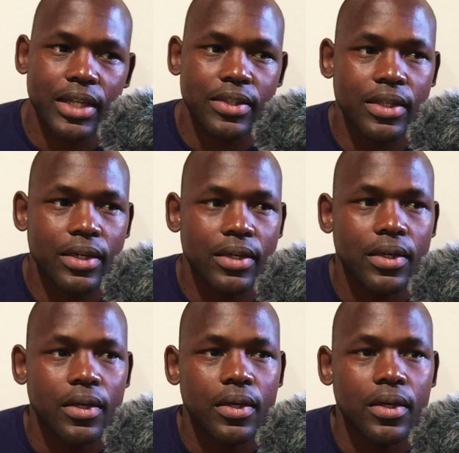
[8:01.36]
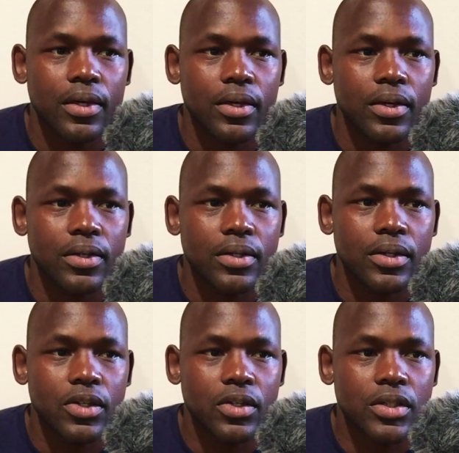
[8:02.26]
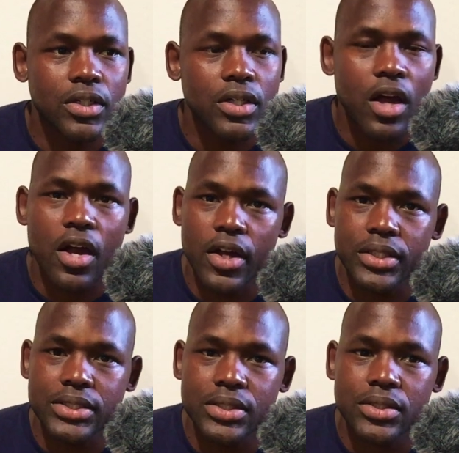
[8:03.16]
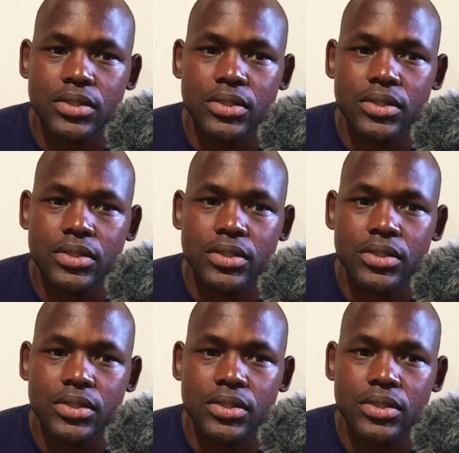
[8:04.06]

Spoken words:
I think good art